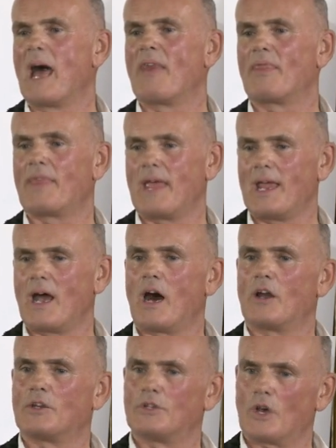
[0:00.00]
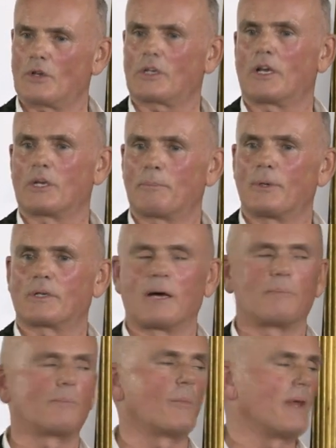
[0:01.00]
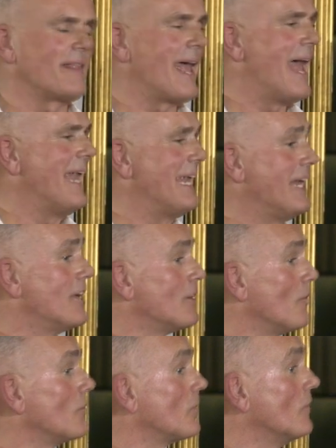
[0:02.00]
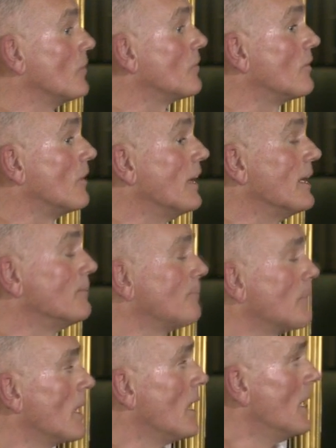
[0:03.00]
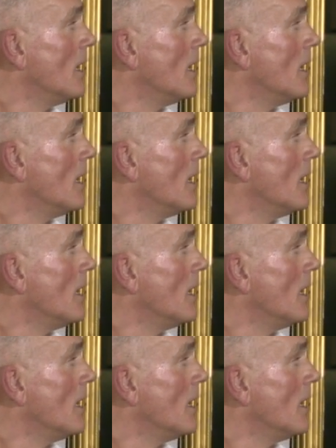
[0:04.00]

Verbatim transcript: and they are not going to put up with any nonsense for it.